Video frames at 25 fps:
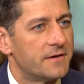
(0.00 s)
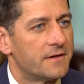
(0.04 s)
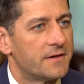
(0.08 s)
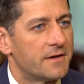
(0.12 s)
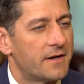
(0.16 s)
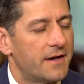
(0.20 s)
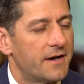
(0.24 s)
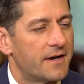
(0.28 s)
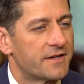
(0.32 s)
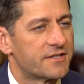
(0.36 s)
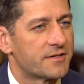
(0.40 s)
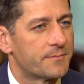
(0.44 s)

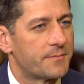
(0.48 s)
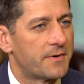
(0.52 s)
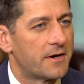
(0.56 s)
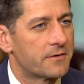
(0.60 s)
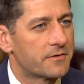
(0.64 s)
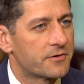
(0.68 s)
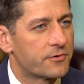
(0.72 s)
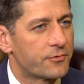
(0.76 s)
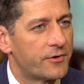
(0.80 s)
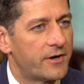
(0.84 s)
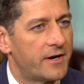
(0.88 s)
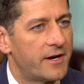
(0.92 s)
And it's about
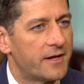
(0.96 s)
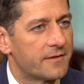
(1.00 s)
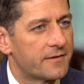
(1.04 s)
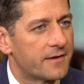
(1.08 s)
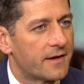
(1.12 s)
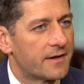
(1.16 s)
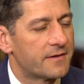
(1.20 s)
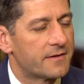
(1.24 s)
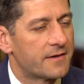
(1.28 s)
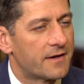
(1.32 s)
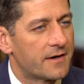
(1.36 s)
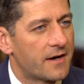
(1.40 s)
creating
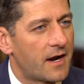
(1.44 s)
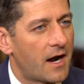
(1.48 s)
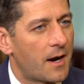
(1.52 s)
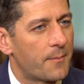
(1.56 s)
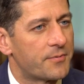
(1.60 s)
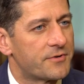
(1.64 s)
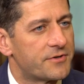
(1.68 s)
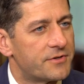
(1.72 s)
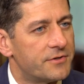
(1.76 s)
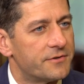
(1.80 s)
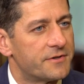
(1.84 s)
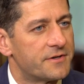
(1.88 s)
that
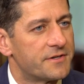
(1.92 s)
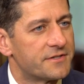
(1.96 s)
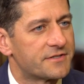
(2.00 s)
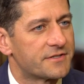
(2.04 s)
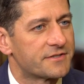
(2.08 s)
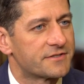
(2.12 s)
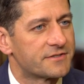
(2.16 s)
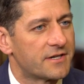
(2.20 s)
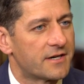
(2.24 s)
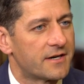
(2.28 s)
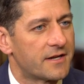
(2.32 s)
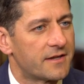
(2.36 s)
opportunity
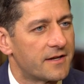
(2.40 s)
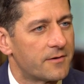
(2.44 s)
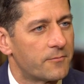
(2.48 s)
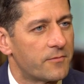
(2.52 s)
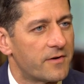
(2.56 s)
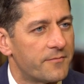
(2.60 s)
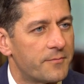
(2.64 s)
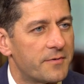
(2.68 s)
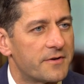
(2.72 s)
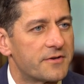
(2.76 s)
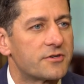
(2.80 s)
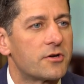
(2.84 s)
society that
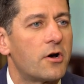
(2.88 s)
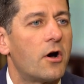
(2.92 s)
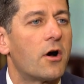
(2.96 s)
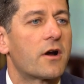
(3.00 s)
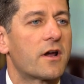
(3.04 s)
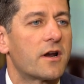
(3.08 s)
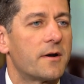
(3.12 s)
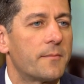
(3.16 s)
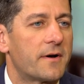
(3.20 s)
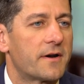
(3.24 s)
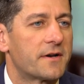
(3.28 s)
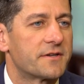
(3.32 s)
we've been
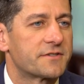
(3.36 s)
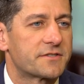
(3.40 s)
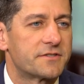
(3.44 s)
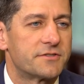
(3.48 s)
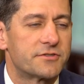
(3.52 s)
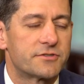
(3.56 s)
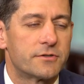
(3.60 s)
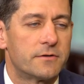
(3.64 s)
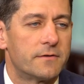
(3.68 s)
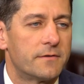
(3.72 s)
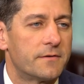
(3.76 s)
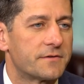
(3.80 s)
talking about as
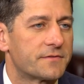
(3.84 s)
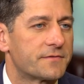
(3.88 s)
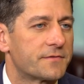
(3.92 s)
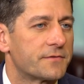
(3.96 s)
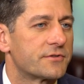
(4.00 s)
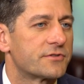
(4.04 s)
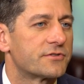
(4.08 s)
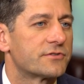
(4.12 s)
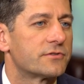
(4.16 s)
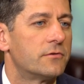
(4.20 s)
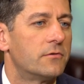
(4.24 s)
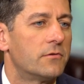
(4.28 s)
conservatives for
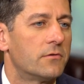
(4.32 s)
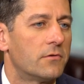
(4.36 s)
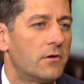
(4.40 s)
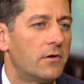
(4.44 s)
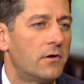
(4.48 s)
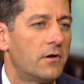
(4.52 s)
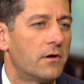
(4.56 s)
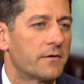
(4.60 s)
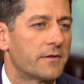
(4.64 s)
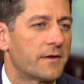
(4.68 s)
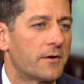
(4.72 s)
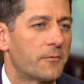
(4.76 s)
so
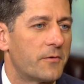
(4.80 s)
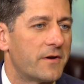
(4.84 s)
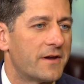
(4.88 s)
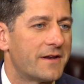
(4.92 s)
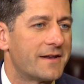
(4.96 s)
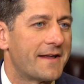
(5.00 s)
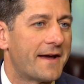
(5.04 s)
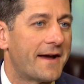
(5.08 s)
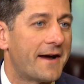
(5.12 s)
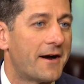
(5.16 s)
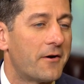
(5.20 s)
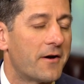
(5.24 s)
long that we
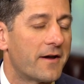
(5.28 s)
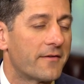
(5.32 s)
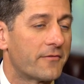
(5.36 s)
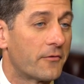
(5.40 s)
now have